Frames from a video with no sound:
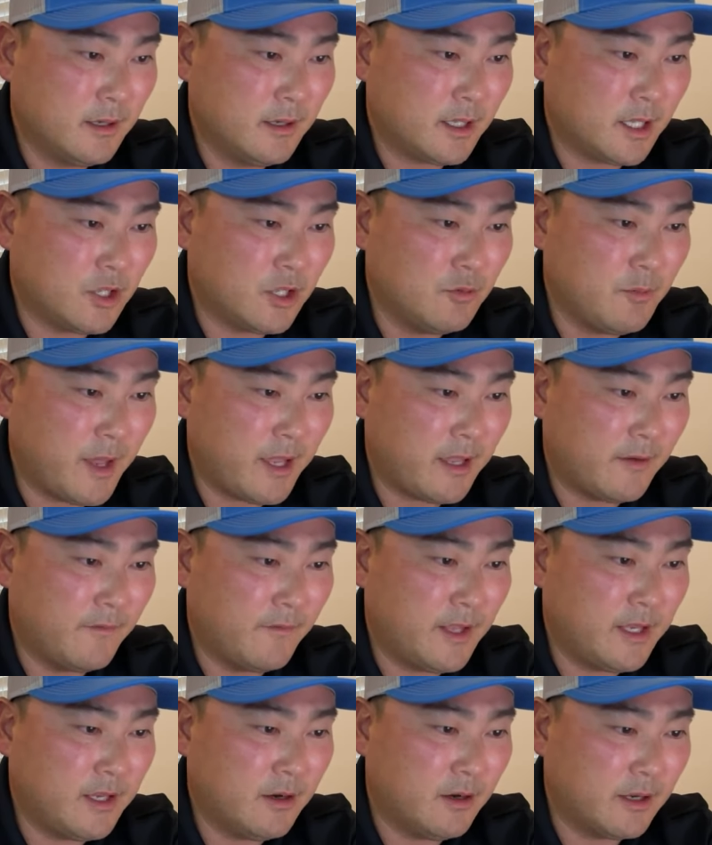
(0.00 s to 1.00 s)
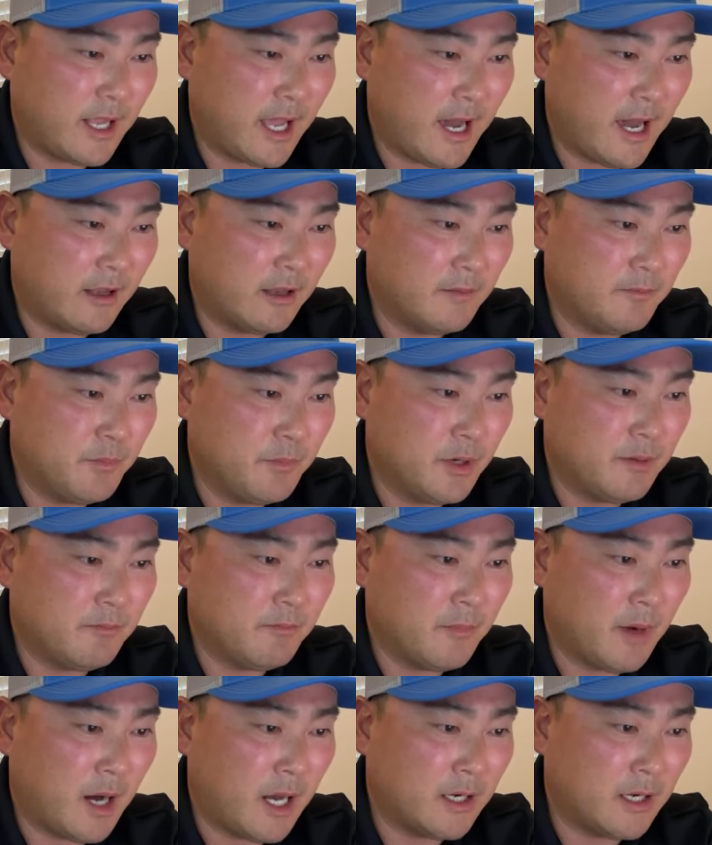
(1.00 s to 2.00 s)
Can you make a video on how to put
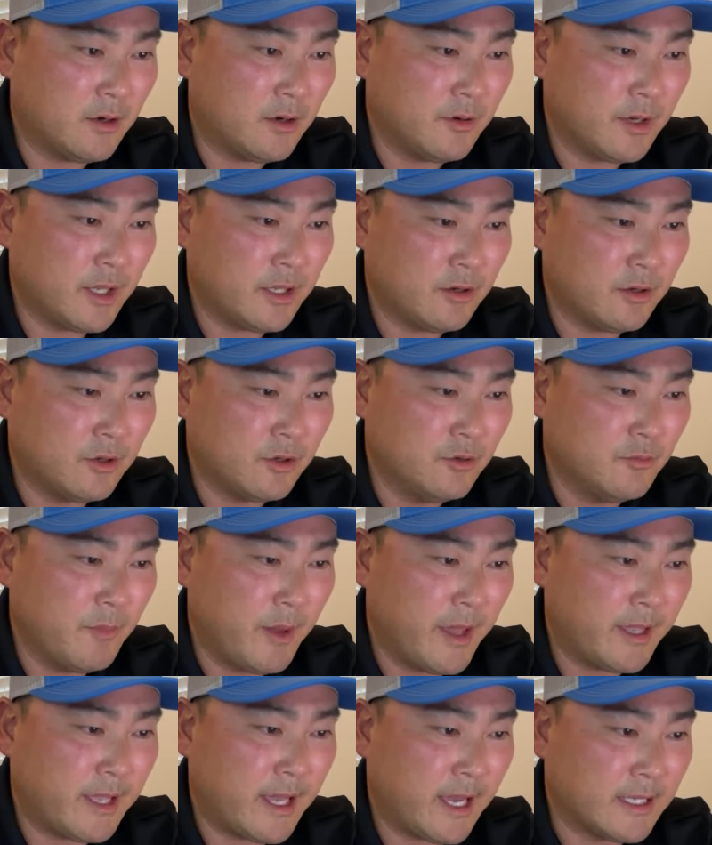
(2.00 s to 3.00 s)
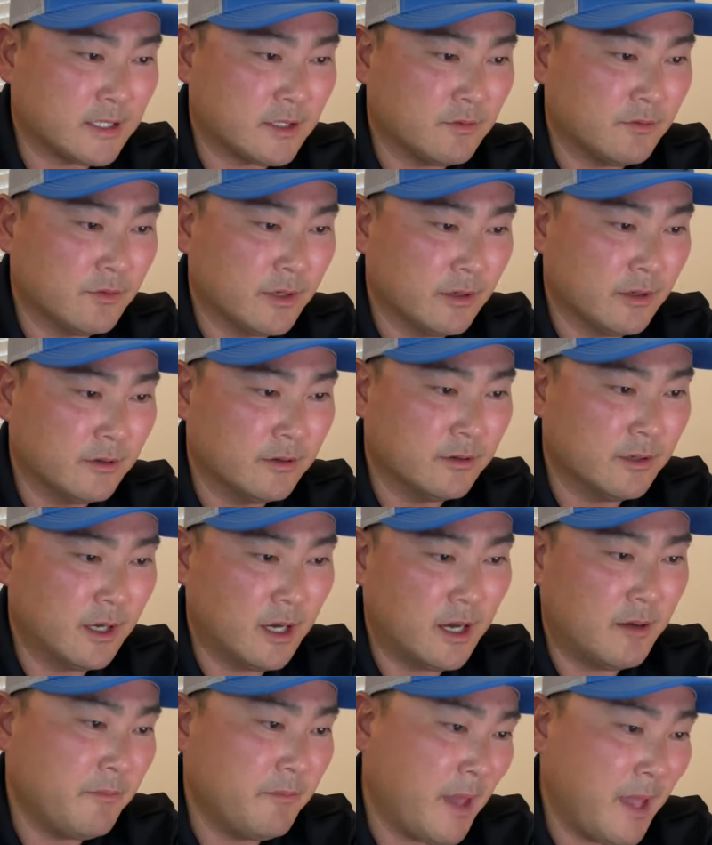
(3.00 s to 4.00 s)
mono in your new baitcaster reel?
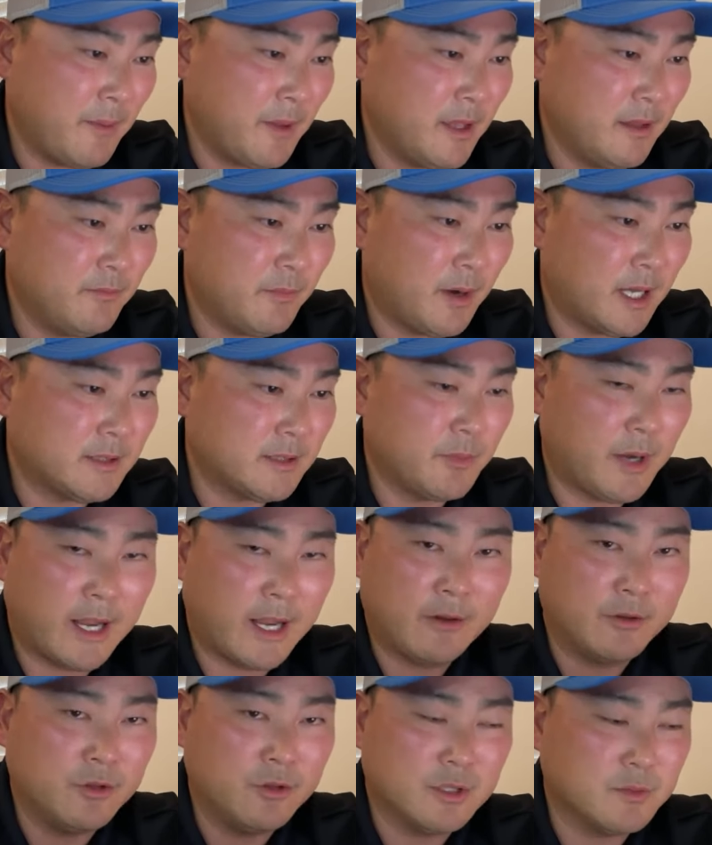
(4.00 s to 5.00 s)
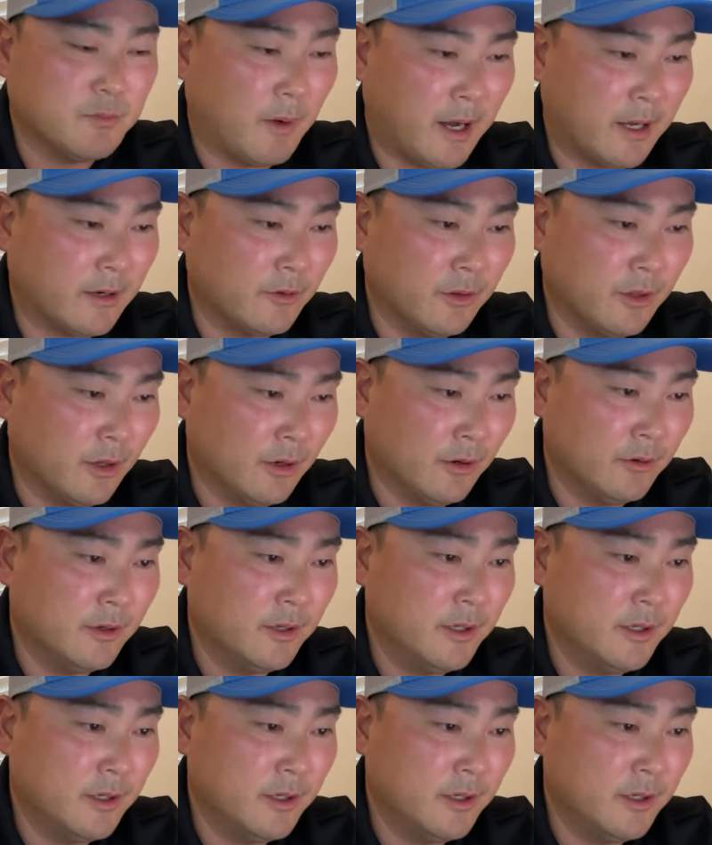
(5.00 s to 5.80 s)
Maybe, possibly. I don't use mono though.